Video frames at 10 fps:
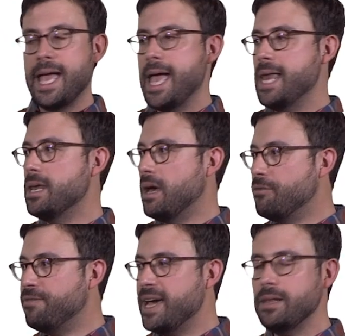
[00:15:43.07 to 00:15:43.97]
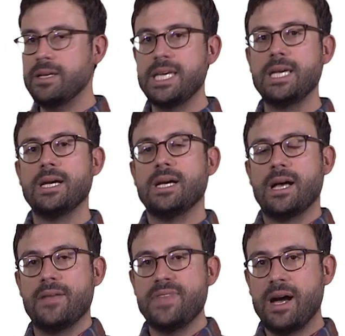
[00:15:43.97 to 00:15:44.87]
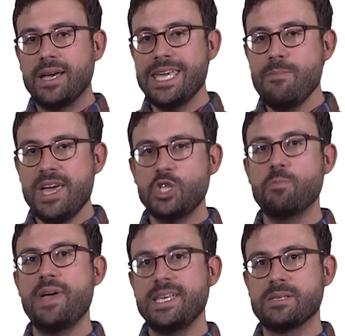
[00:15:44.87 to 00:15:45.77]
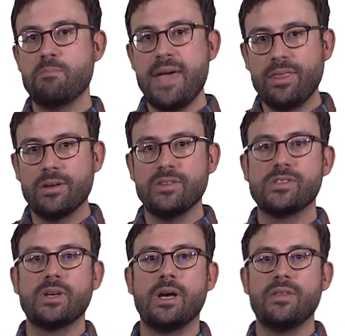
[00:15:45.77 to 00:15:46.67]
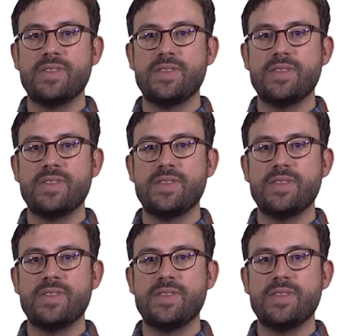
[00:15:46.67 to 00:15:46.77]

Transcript: And uh, finally, there are image-based methods uh,